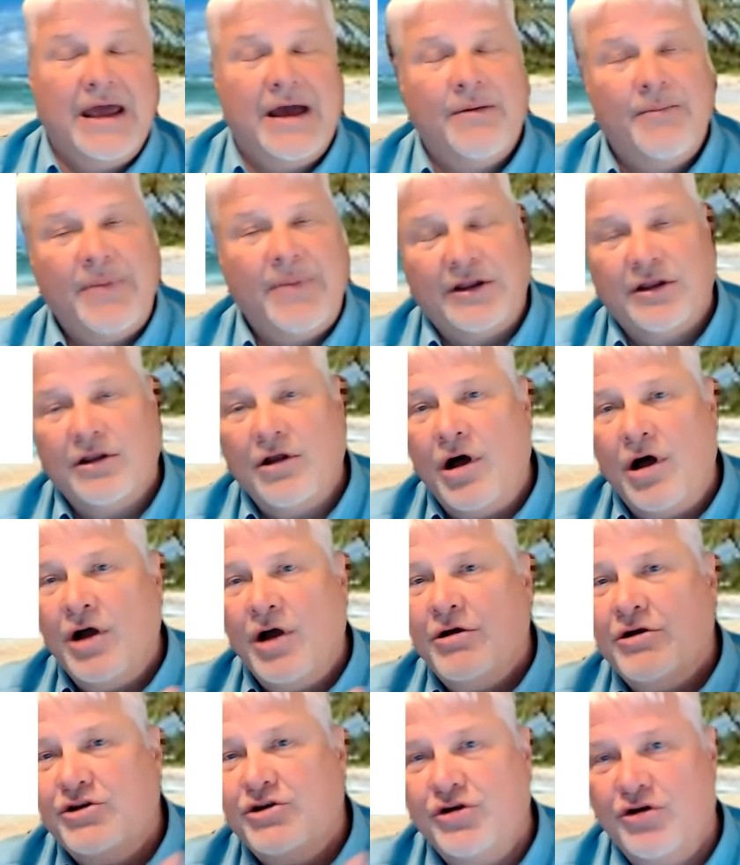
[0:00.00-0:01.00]
But
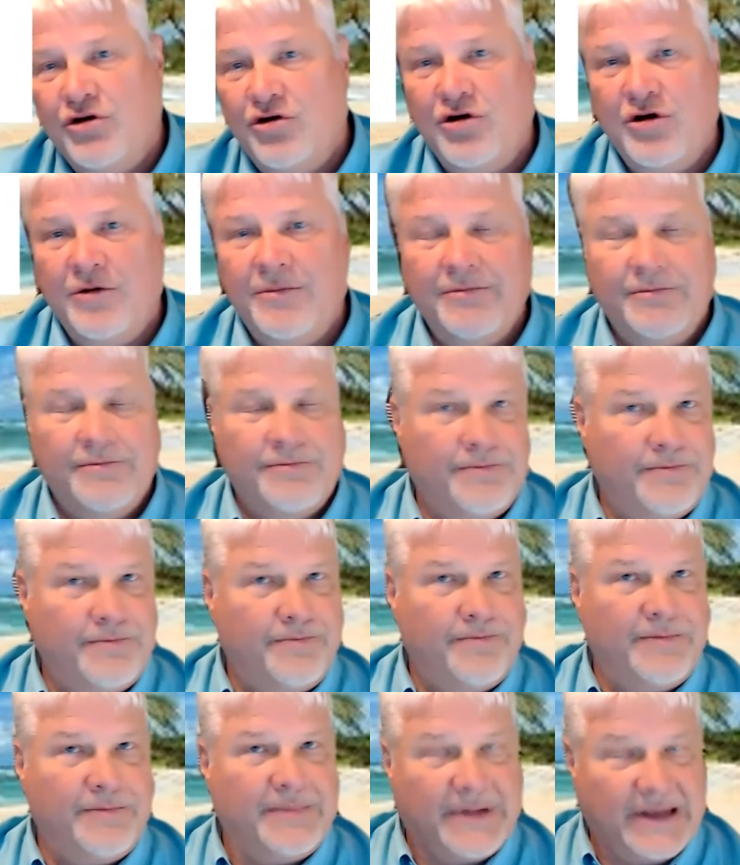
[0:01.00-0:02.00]
longer term,
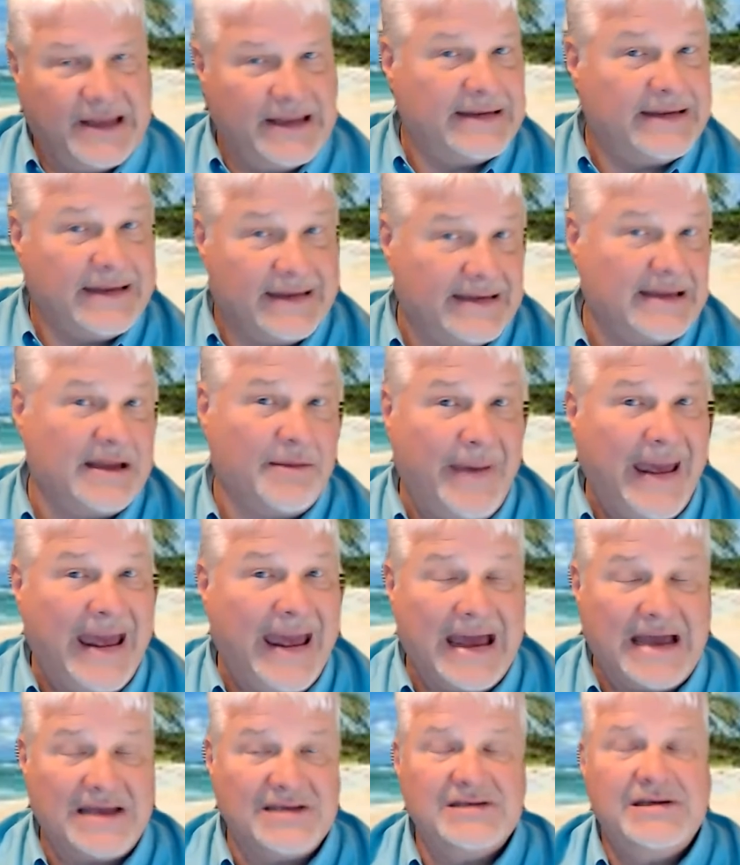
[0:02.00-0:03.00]
into the
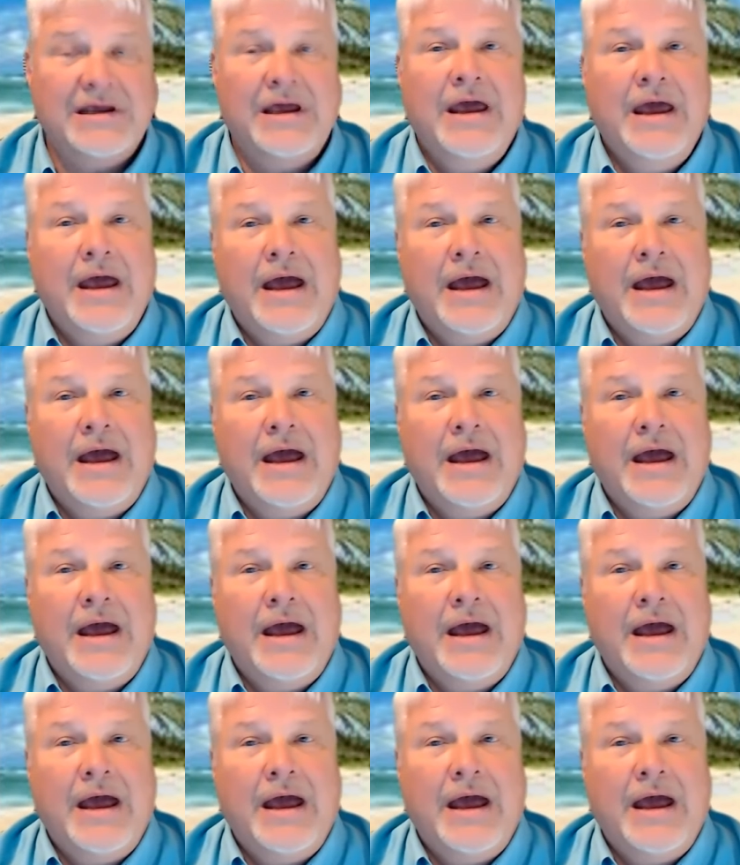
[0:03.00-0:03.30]
past,